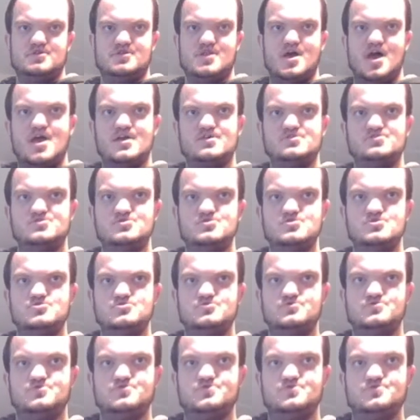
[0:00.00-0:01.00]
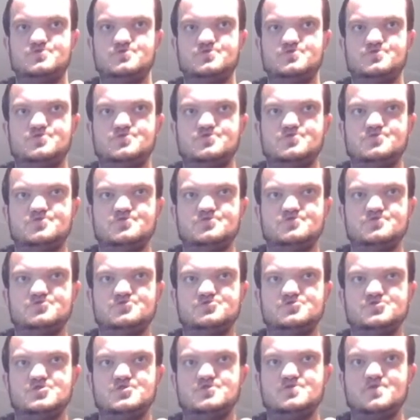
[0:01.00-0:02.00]
I see
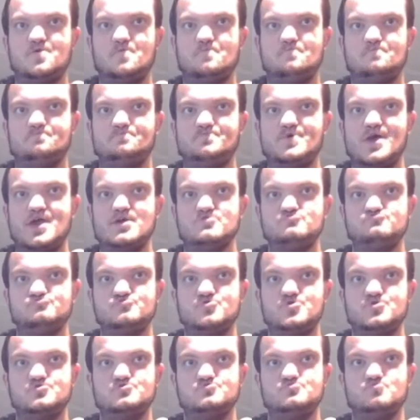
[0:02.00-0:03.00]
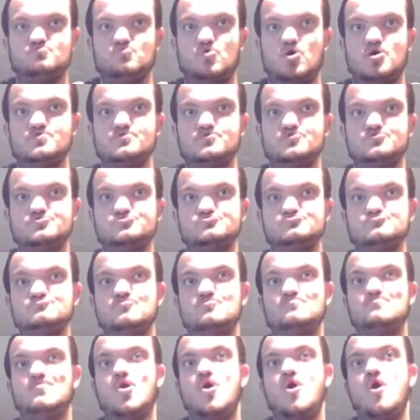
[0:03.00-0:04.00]
the Patriots won the
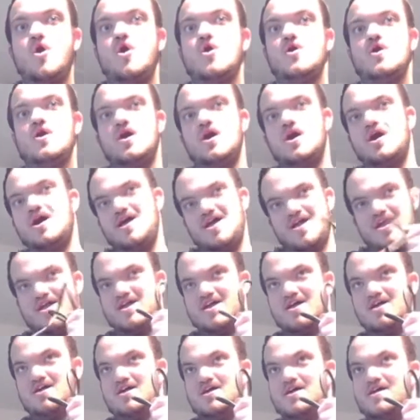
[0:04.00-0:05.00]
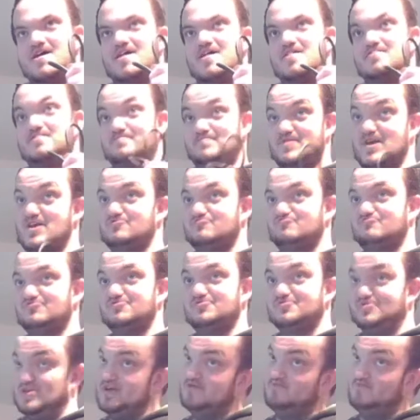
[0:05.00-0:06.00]
Super Bowl? The
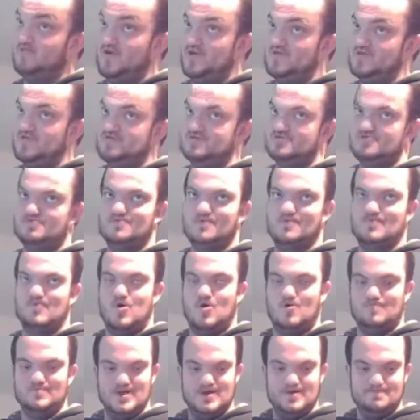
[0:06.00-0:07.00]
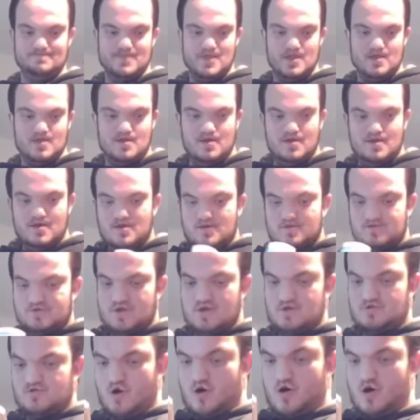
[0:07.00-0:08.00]
Patriots did win the Super Bowl, man.
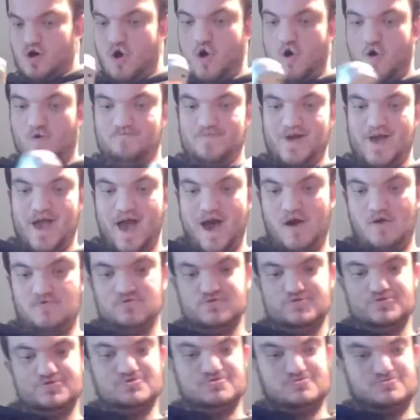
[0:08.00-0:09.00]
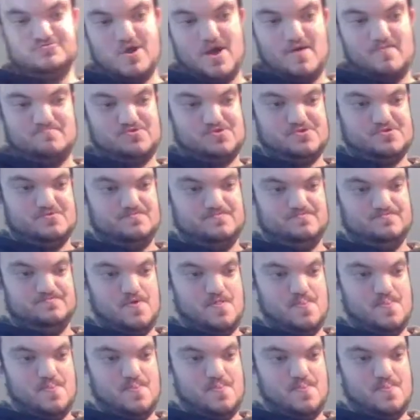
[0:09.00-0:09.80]
These are called power strips.